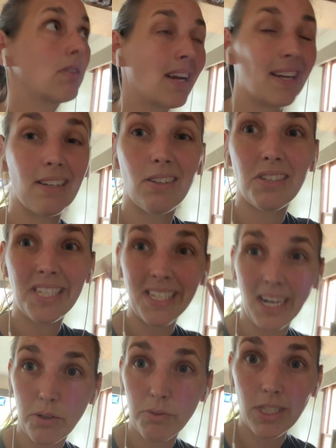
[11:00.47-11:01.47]
kind of clean
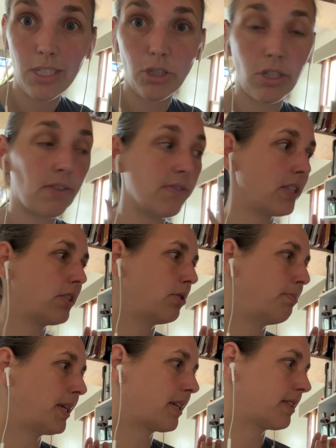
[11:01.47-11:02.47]
out these shelves a little
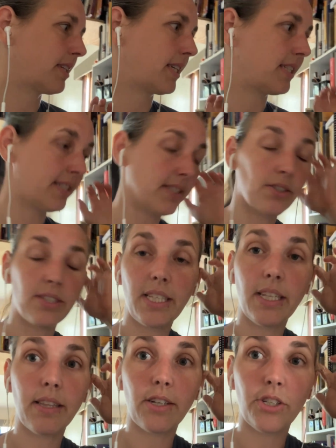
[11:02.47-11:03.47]
bit because I can still see
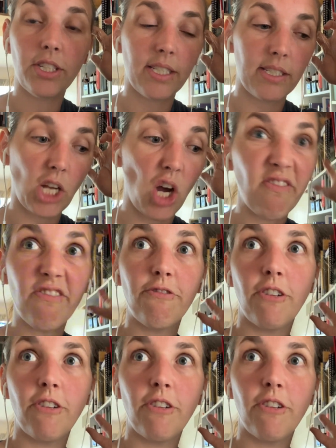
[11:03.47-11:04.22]
that there's stuff